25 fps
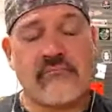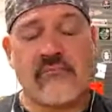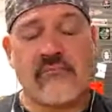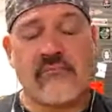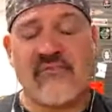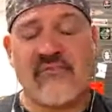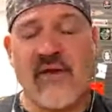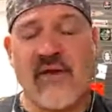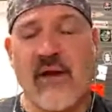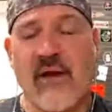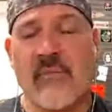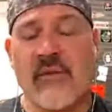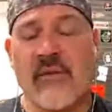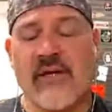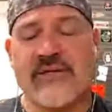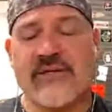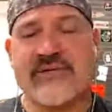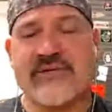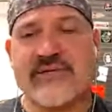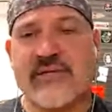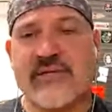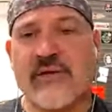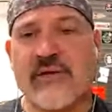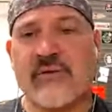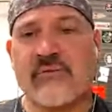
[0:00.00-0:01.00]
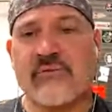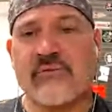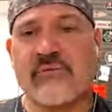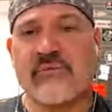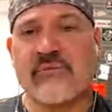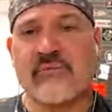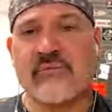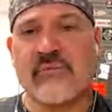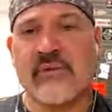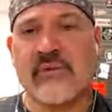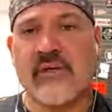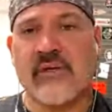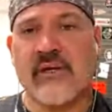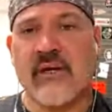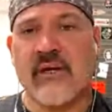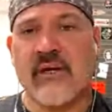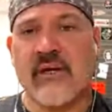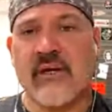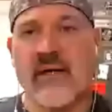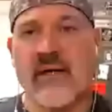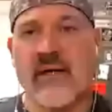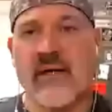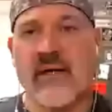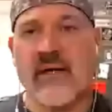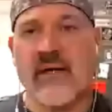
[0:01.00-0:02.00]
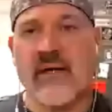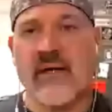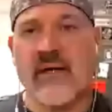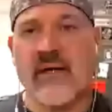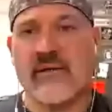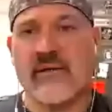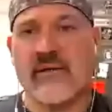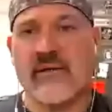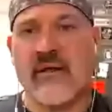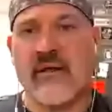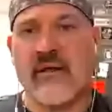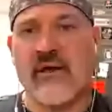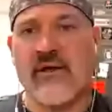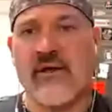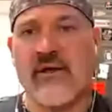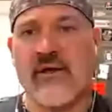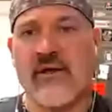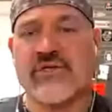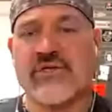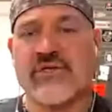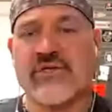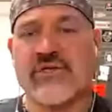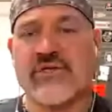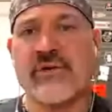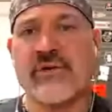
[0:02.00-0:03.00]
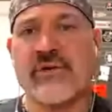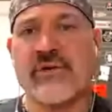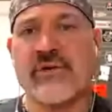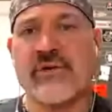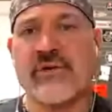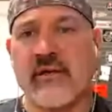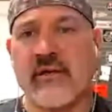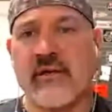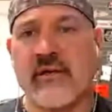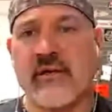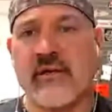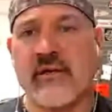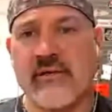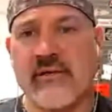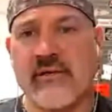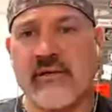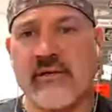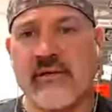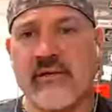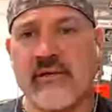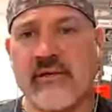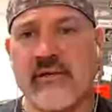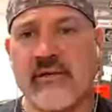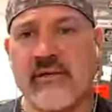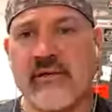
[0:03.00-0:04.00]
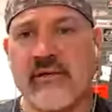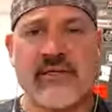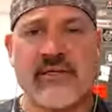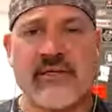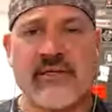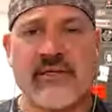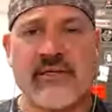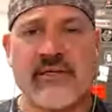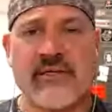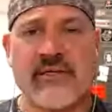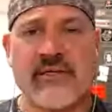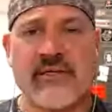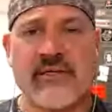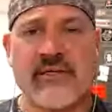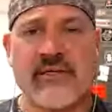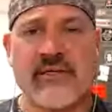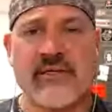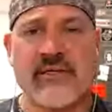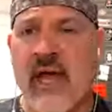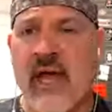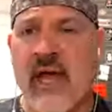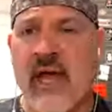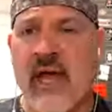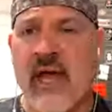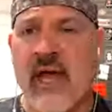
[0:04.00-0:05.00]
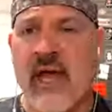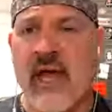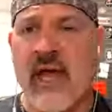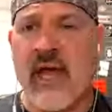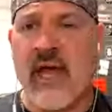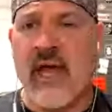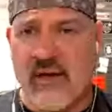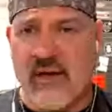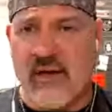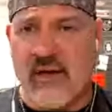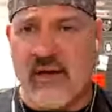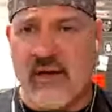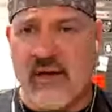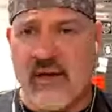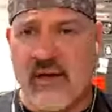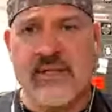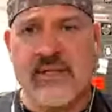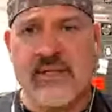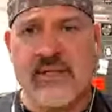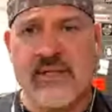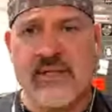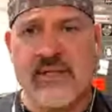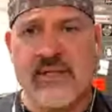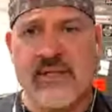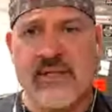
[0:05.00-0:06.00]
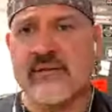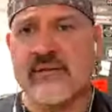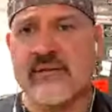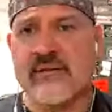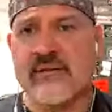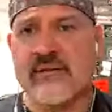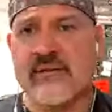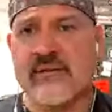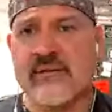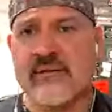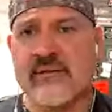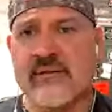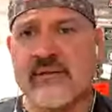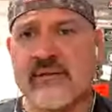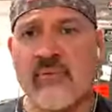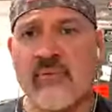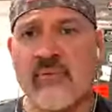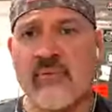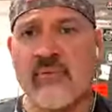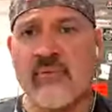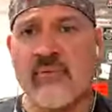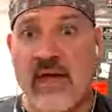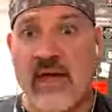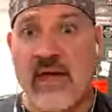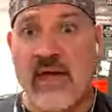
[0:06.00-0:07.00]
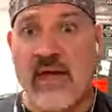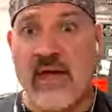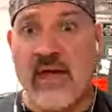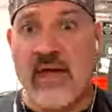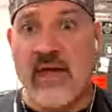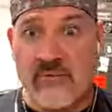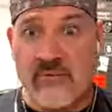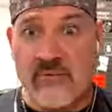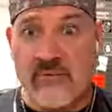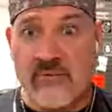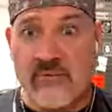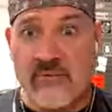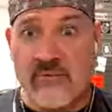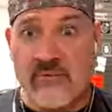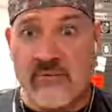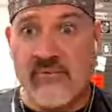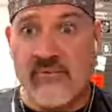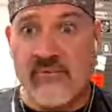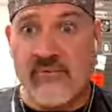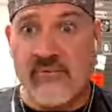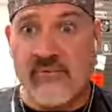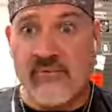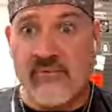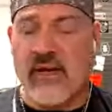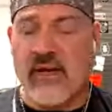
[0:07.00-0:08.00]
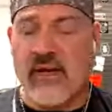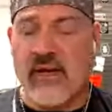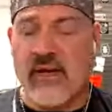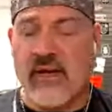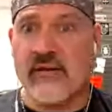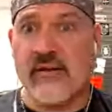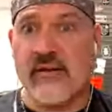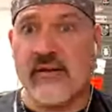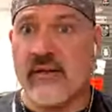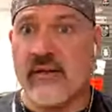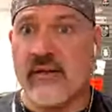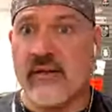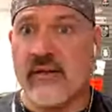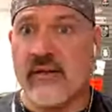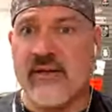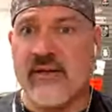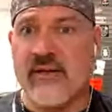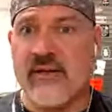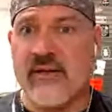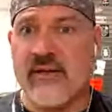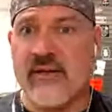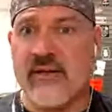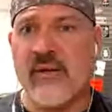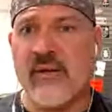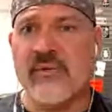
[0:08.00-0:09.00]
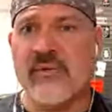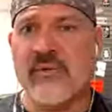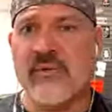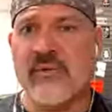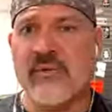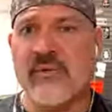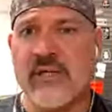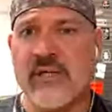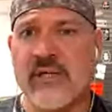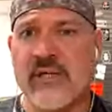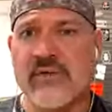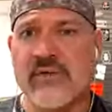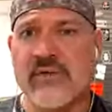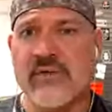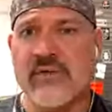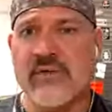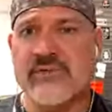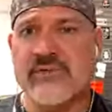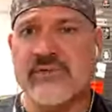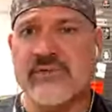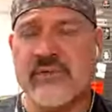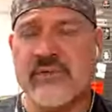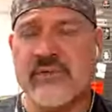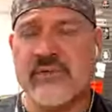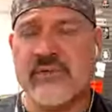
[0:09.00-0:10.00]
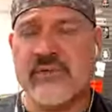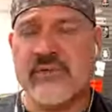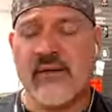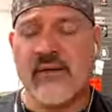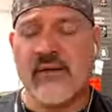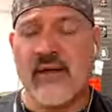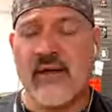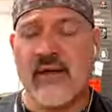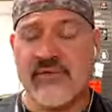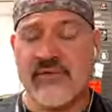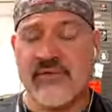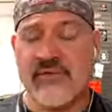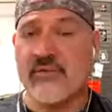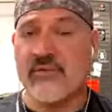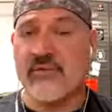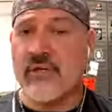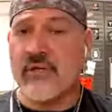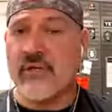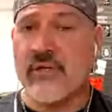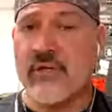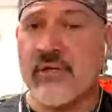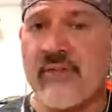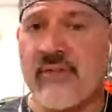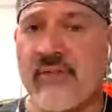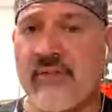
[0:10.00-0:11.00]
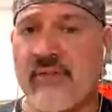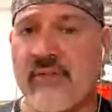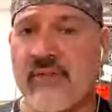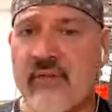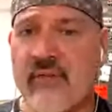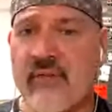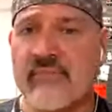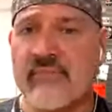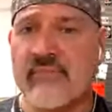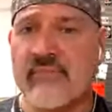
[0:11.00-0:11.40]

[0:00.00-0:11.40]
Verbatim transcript: very much so um, the unsurety of it like we talked about i got i got buddies uh, that are retired have retired in the last couple of years and I, I do look at that